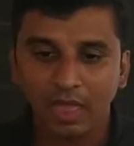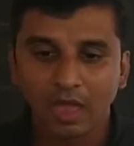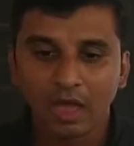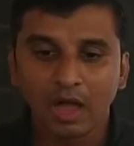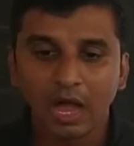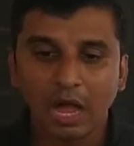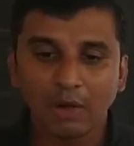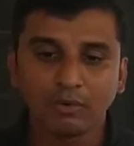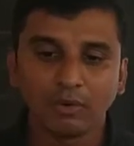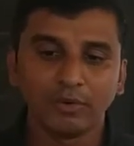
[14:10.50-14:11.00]

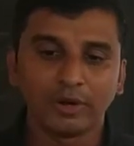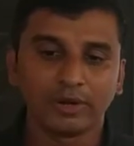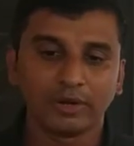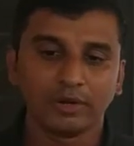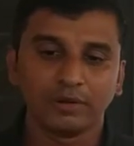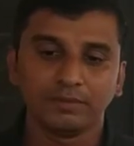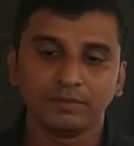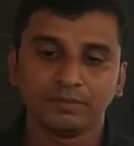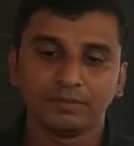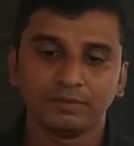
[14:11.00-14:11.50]
However,
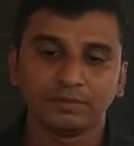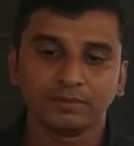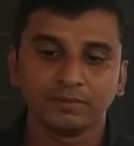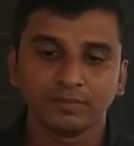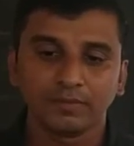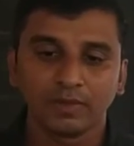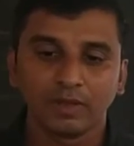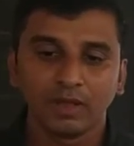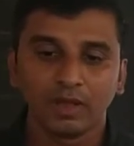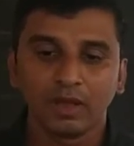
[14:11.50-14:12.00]

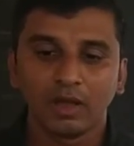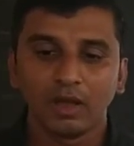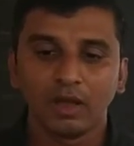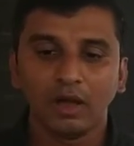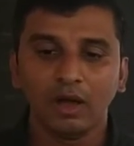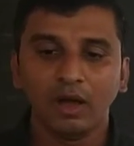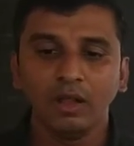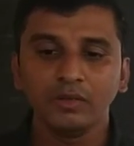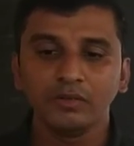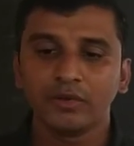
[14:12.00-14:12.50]

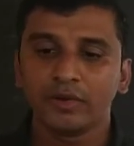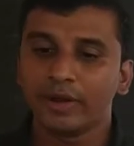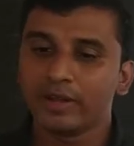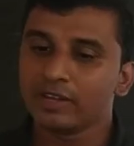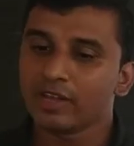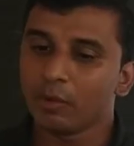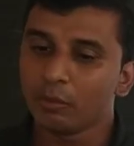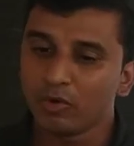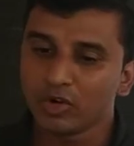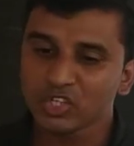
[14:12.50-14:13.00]
all
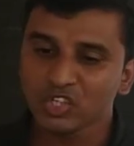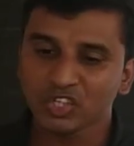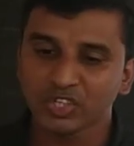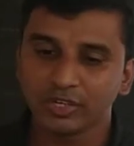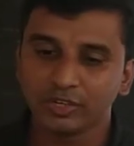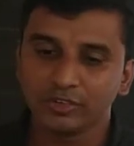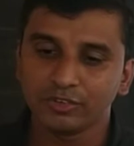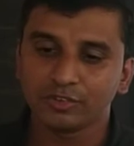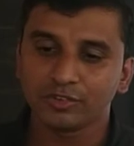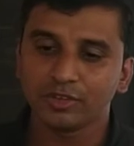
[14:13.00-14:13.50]
direct
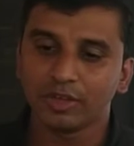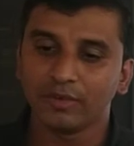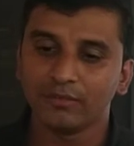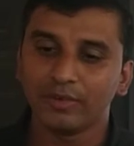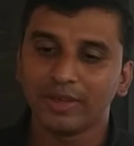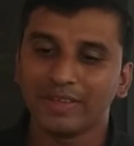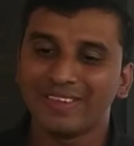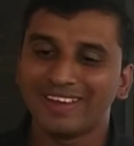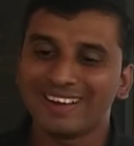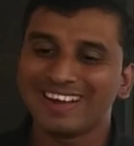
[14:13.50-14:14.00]
abortions,
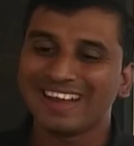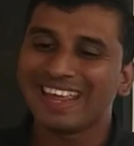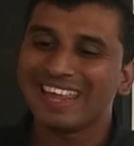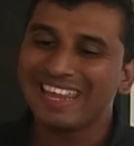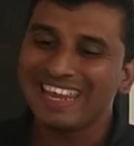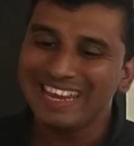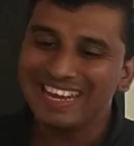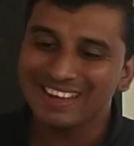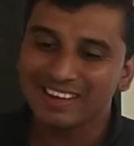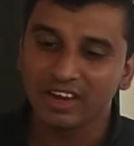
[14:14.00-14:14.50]
whether
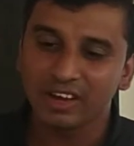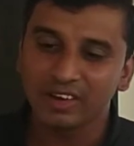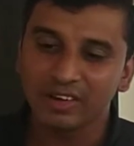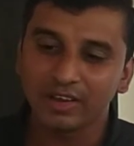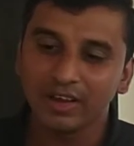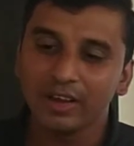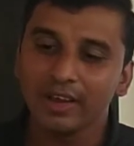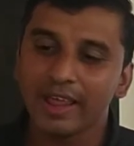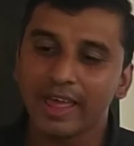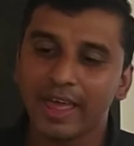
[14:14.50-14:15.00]

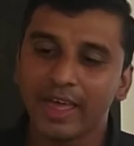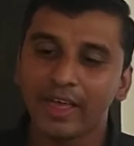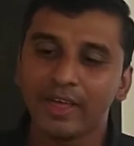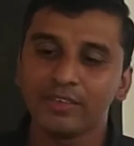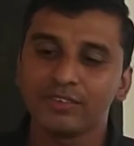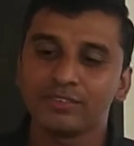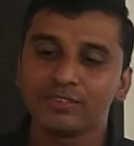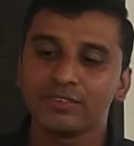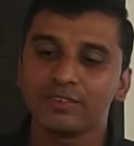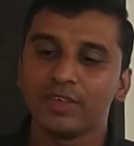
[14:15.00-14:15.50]
intended
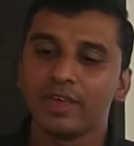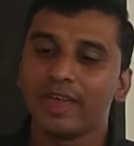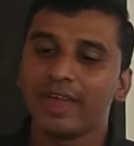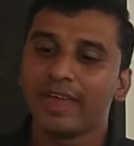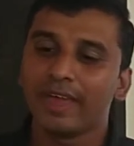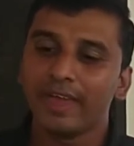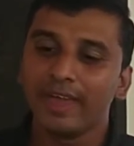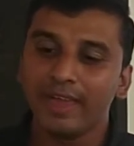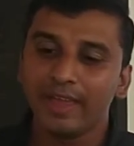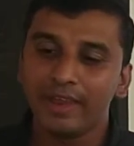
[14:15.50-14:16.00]
as
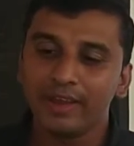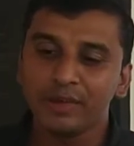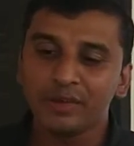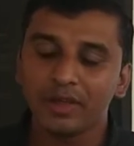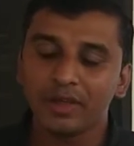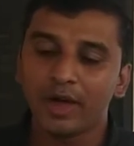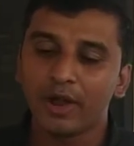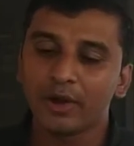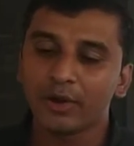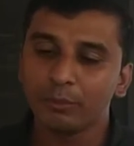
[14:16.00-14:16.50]

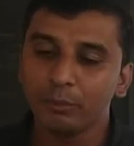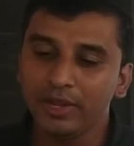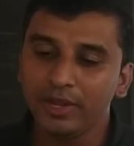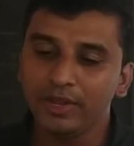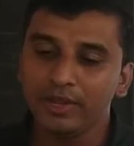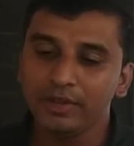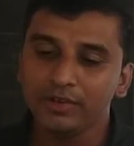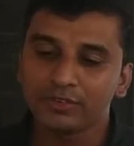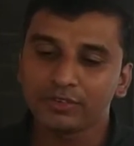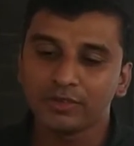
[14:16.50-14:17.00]
end or
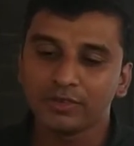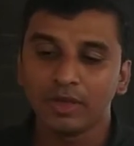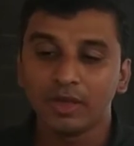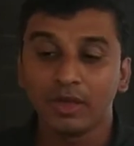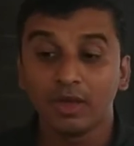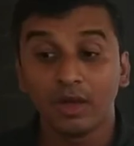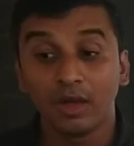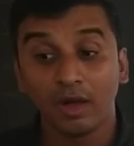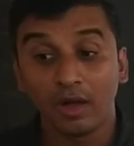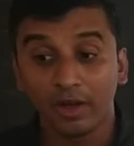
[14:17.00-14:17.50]
means,
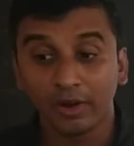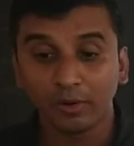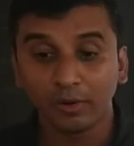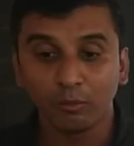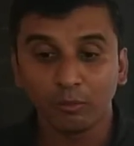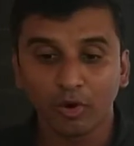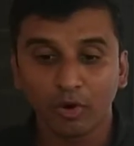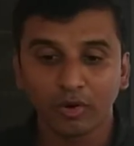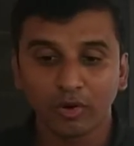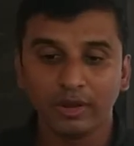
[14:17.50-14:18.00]
are
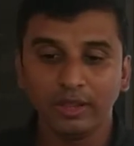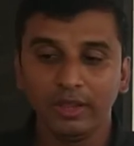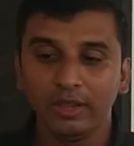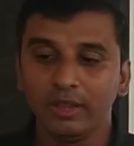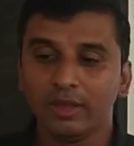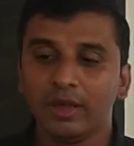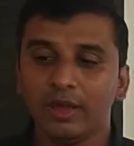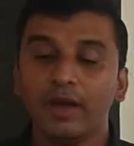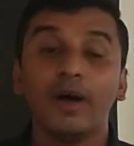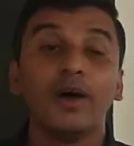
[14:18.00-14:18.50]

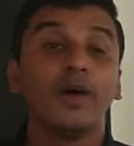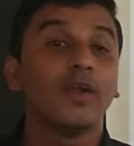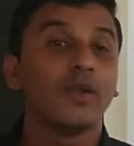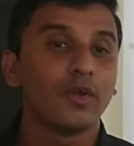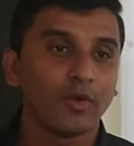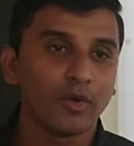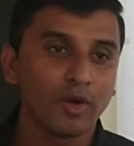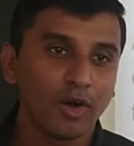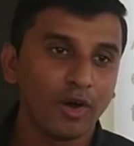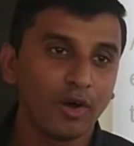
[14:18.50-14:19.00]
morally
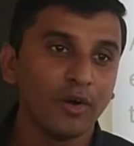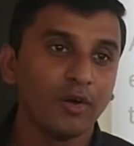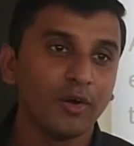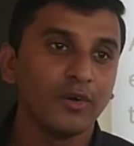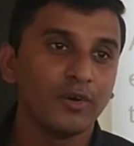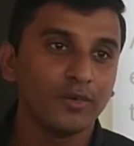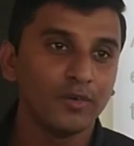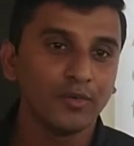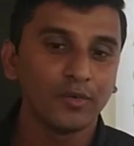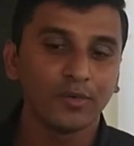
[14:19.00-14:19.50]

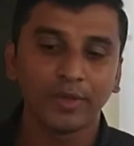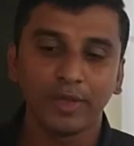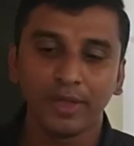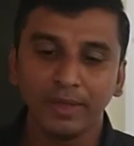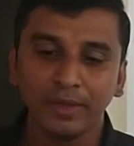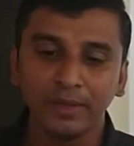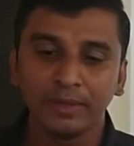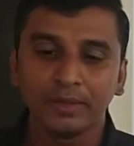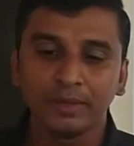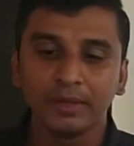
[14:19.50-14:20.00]
wrong,
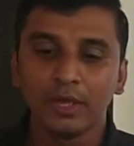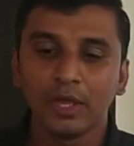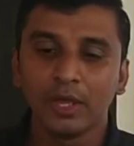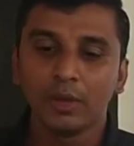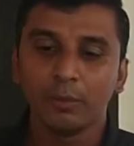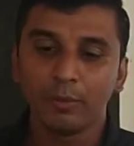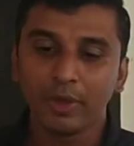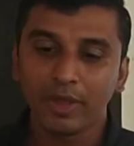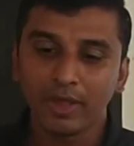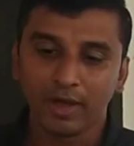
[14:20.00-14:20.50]
okay?
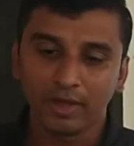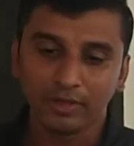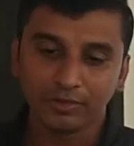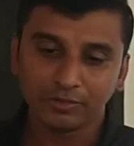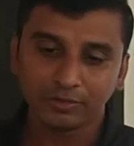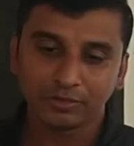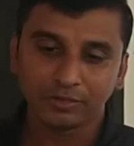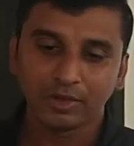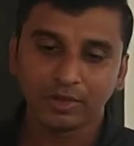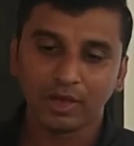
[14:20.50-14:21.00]

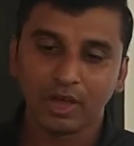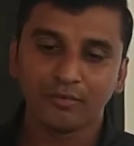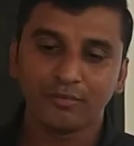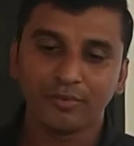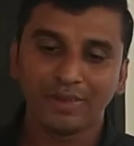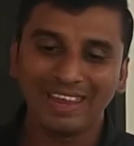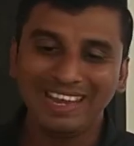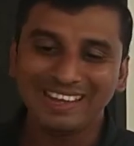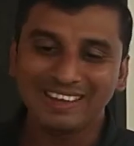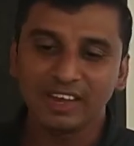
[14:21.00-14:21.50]
Because
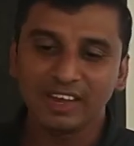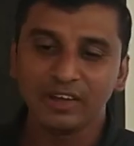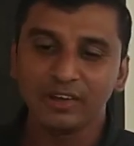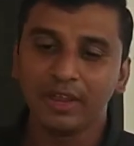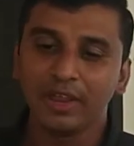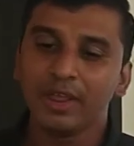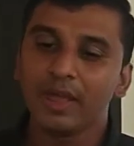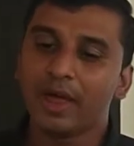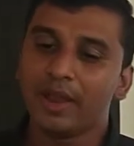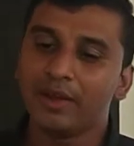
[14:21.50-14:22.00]
of
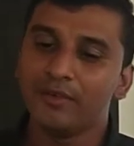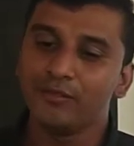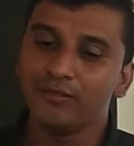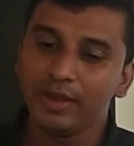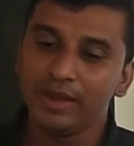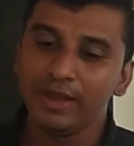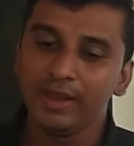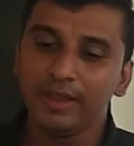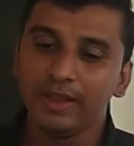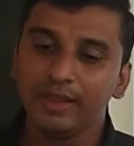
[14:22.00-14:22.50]
intending and
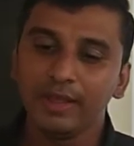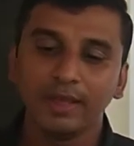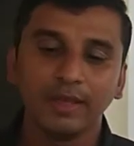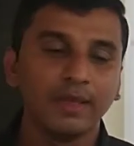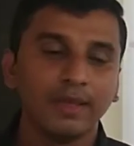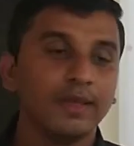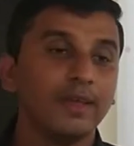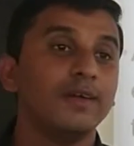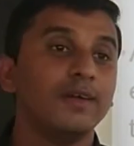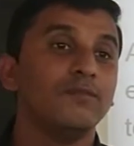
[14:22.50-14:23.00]
willing,
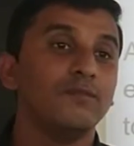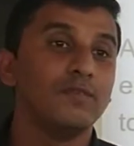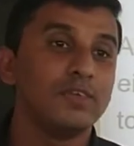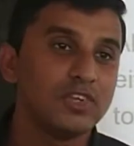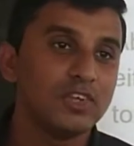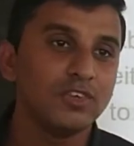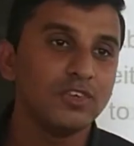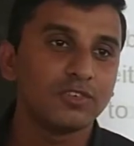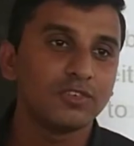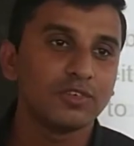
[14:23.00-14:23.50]

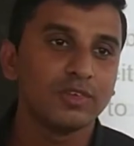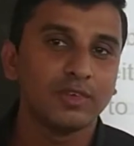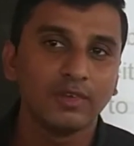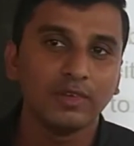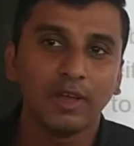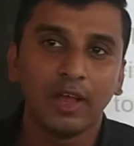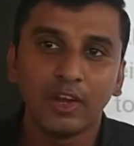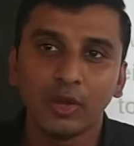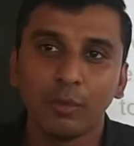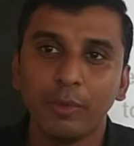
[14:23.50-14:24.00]
which is
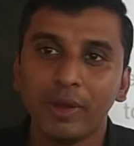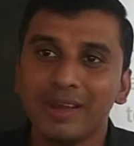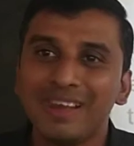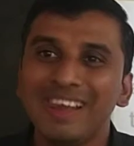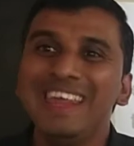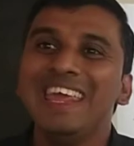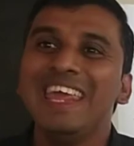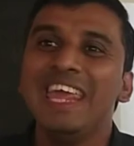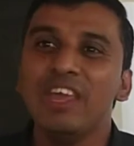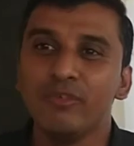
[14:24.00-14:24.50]

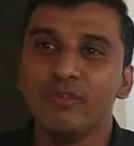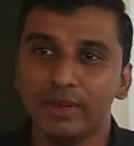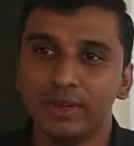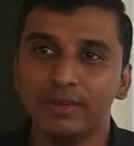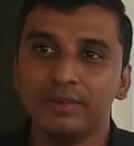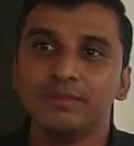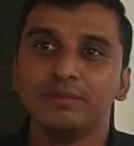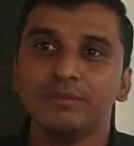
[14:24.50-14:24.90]
ultimately evil.